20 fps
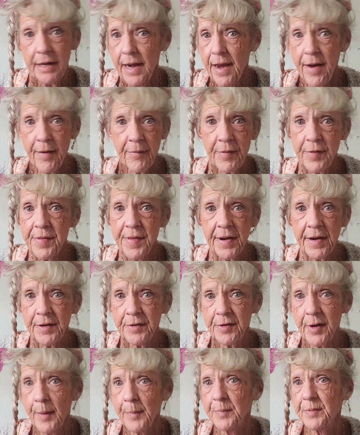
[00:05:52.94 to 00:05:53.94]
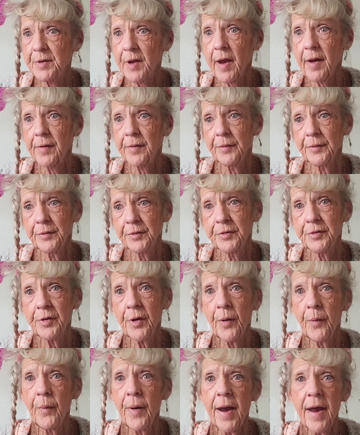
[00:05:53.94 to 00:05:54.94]
Everything is upcycled.
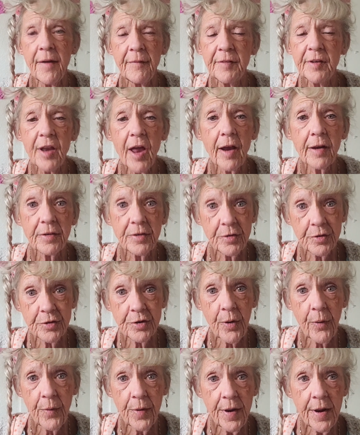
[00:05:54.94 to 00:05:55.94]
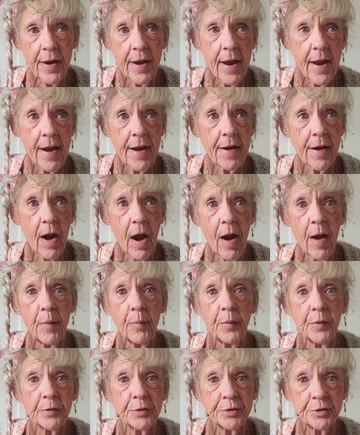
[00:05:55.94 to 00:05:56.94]
So I have a lot to show you, and I
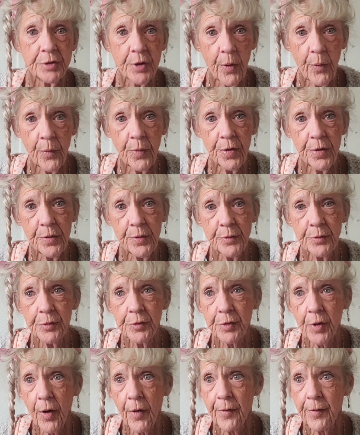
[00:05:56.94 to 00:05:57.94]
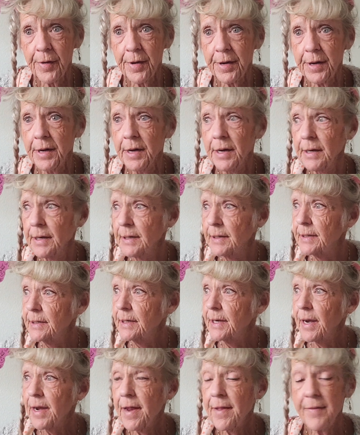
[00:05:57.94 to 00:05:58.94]
will show you starting
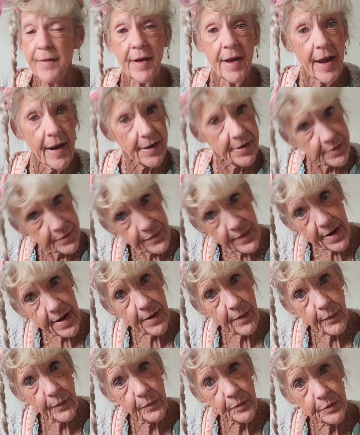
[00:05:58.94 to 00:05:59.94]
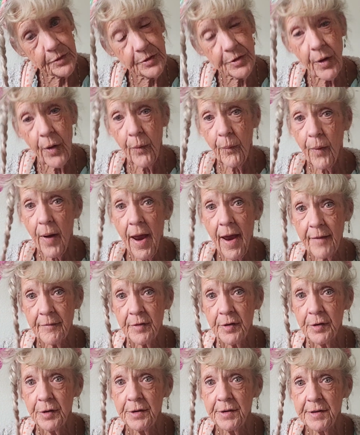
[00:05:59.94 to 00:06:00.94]
in the next video. So have
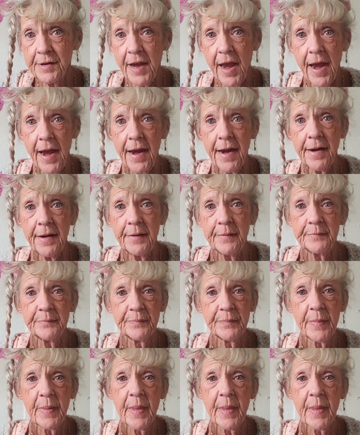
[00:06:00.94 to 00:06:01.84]
a good day.